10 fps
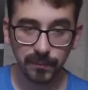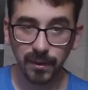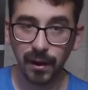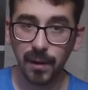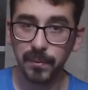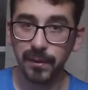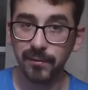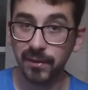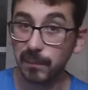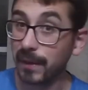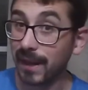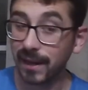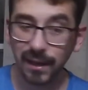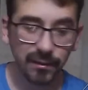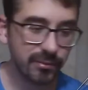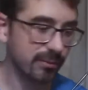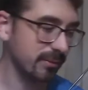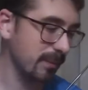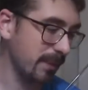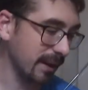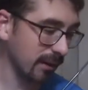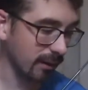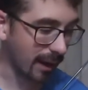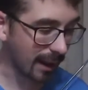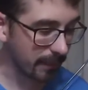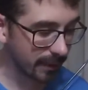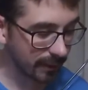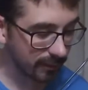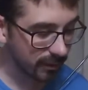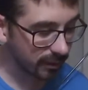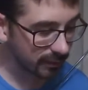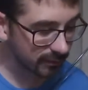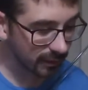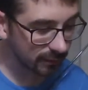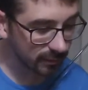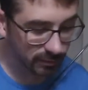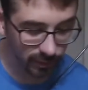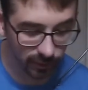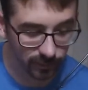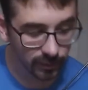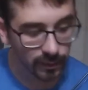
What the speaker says: crappie if they're big enough, depending on how big of a hook and stuff you throw.